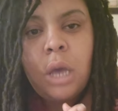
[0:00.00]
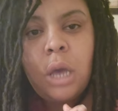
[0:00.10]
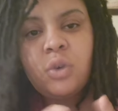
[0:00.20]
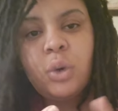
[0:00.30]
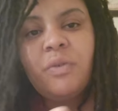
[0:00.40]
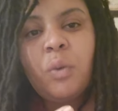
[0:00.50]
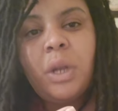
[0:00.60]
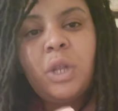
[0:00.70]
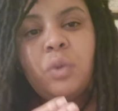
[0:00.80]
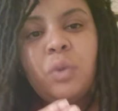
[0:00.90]
So even
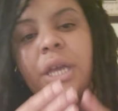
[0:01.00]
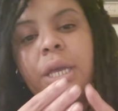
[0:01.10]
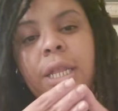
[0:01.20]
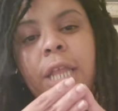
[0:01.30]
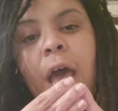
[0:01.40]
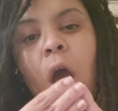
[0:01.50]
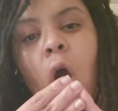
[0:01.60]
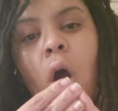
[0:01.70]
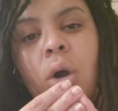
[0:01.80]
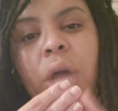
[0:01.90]
when you thinking that, oh,